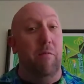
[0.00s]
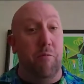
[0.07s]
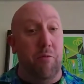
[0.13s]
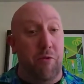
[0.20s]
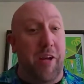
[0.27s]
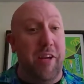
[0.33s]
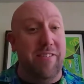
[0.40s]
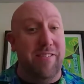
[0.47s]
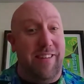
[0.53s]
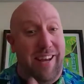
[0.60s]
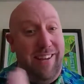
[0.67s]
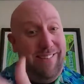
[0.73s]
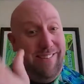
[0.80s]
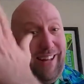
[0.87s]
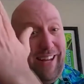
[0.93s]
drinks
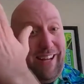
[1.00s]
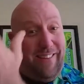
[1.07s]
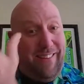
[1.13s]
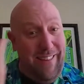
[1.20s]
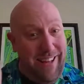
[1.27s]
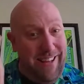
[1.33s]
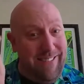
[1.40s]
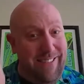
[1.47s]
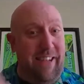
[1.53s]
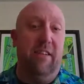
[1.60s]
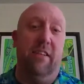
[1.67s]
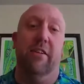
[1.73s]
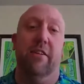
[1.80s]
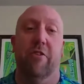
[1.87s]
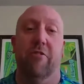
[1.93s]
taste like this at
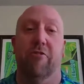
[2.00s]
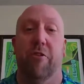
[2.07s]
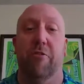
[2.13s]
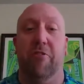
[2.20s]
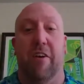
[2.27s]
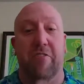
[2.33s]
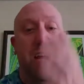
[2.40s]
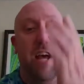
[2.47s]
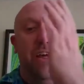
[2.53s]
Linda and Joe's house.